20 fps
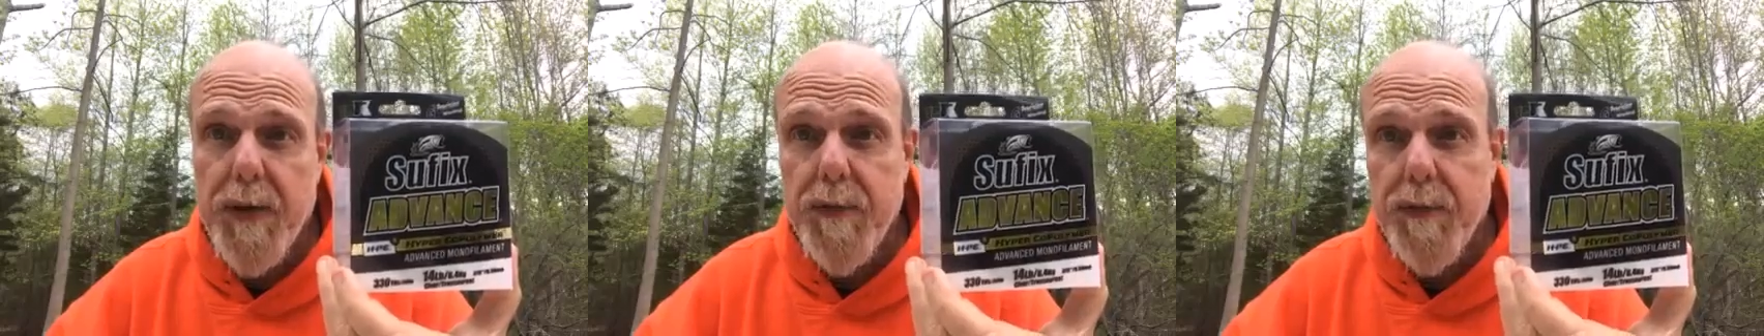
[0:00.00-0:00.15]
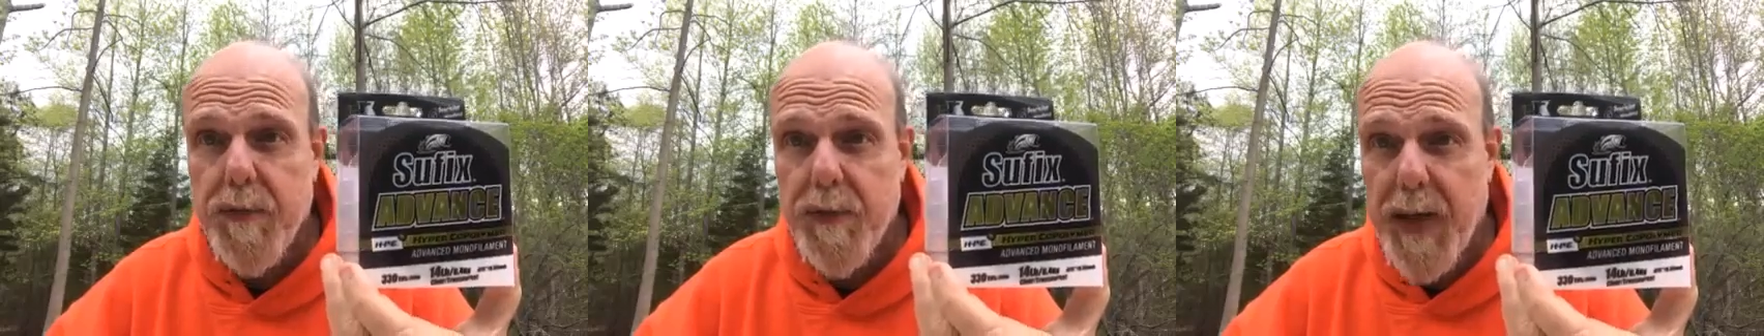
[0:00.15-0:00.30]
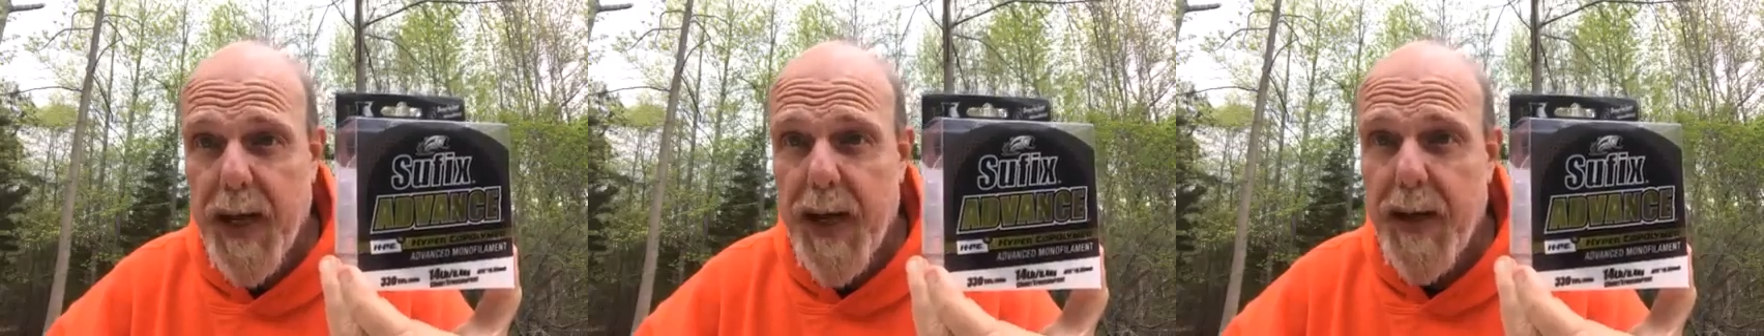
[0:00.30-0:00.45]

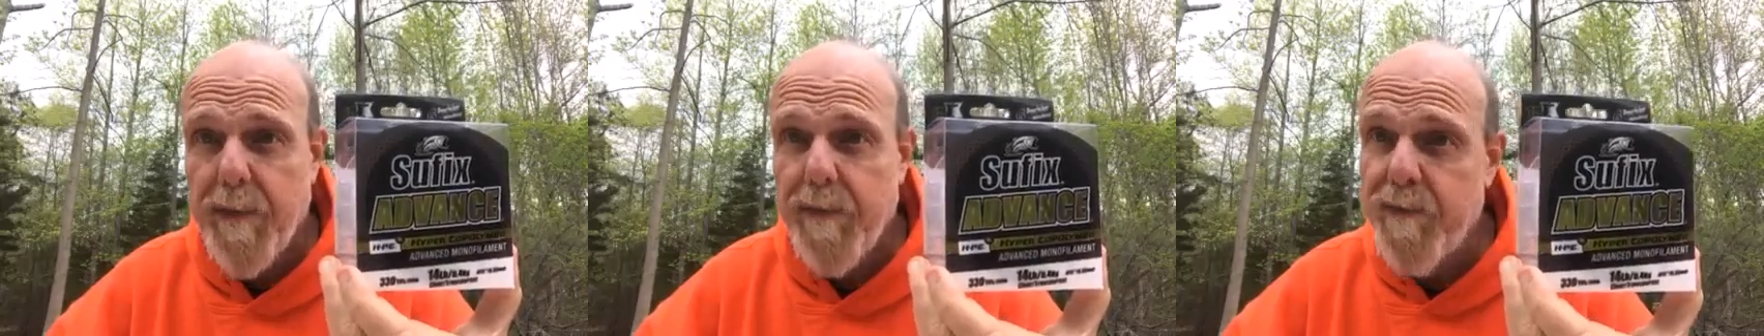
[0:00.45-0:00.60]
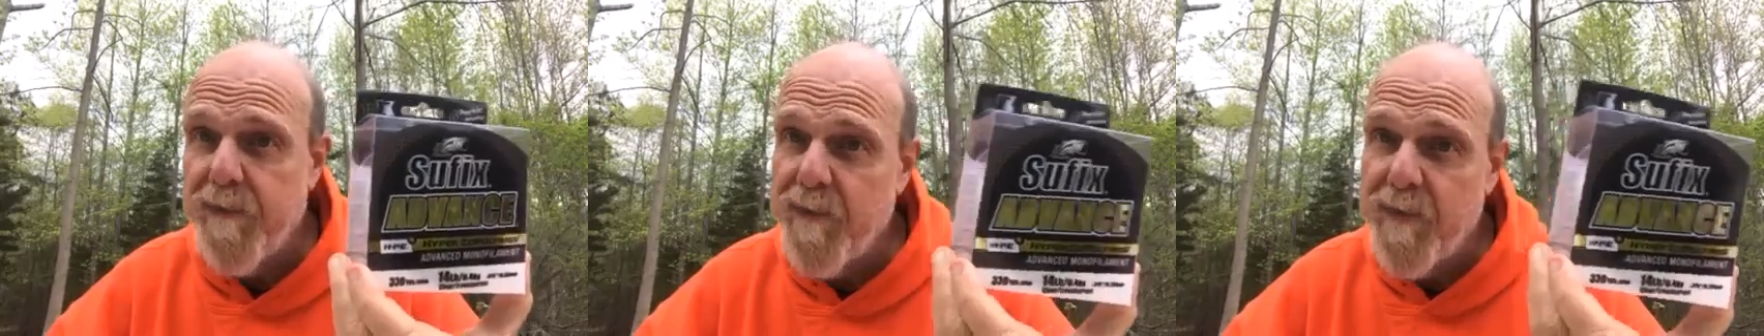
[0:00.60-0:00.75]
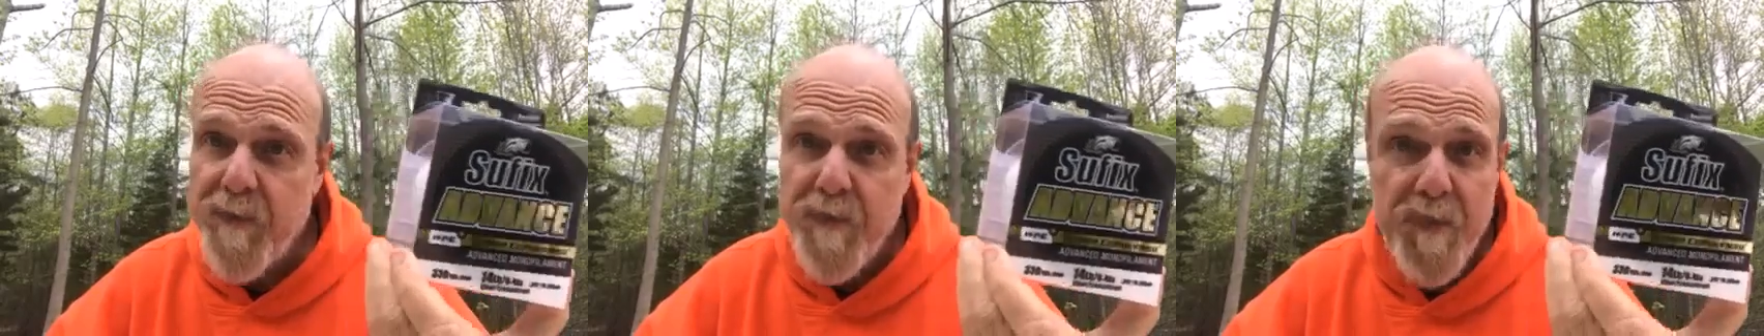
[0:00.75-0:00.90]
Okay,
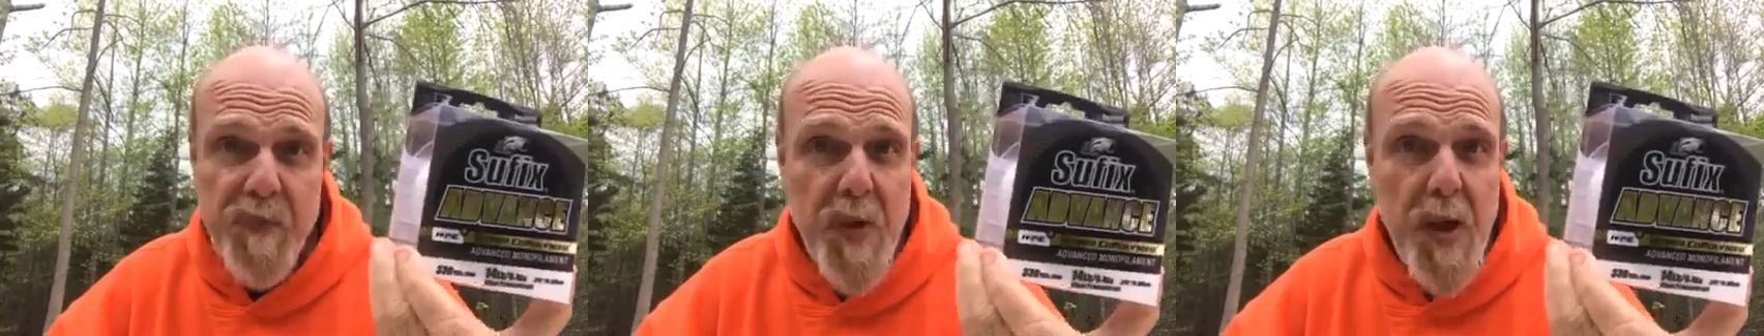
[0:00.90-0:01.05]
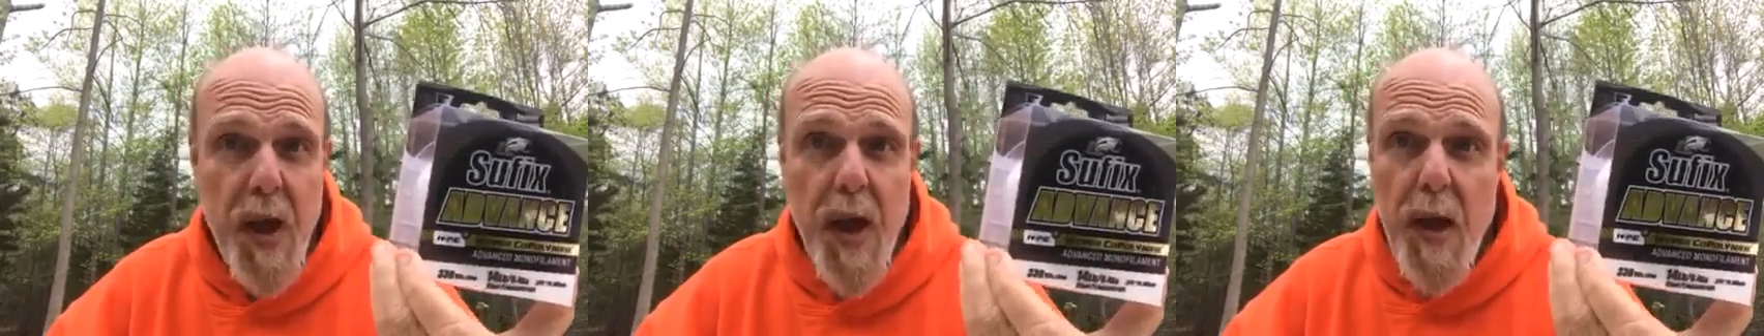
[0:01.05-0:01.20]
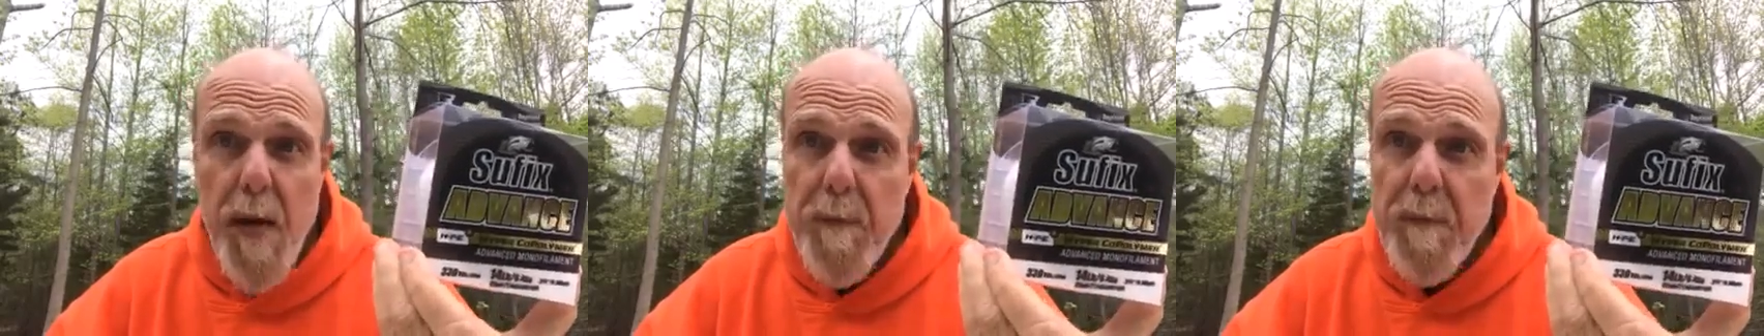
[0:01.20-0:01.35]

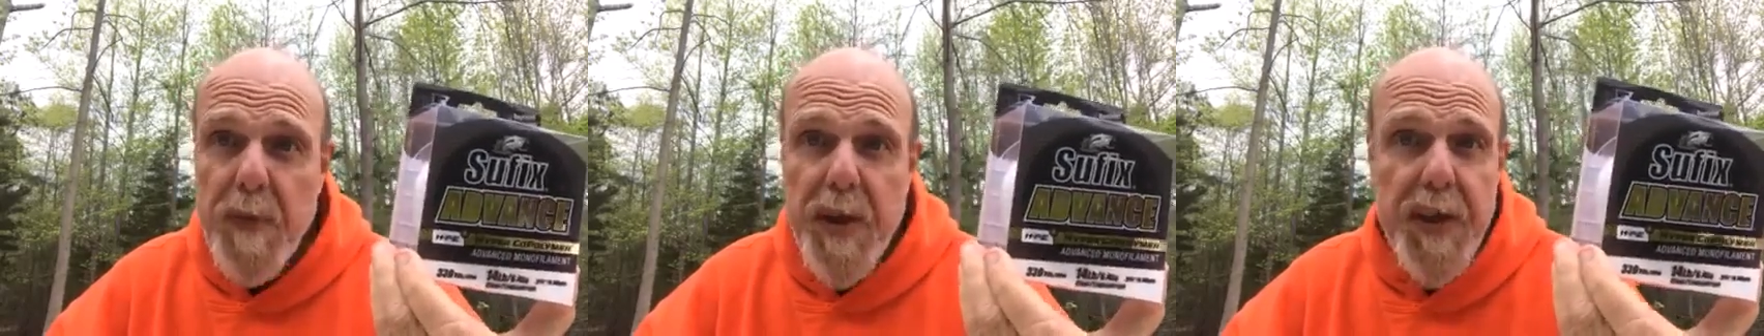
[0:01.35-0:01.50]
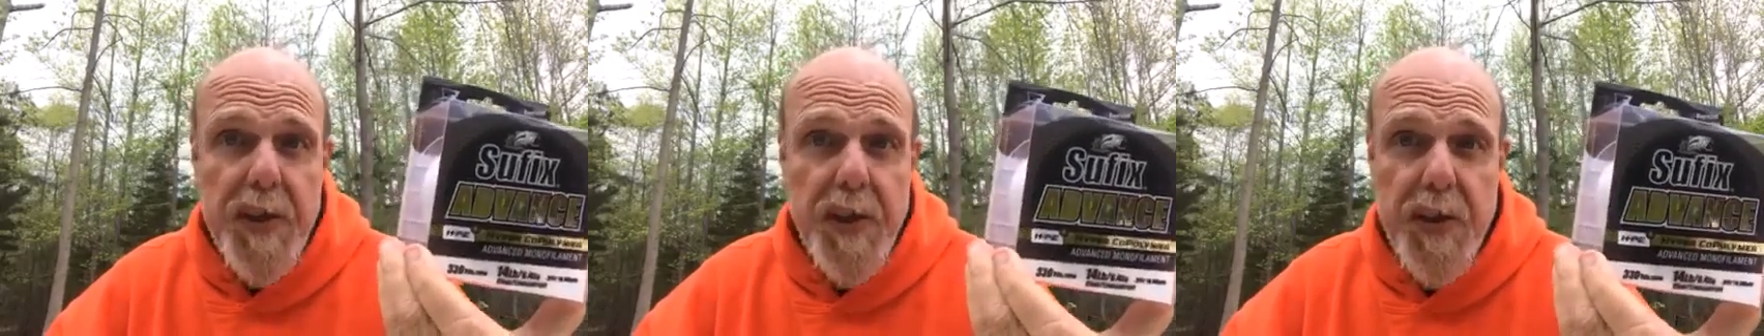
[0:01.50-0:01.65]
middle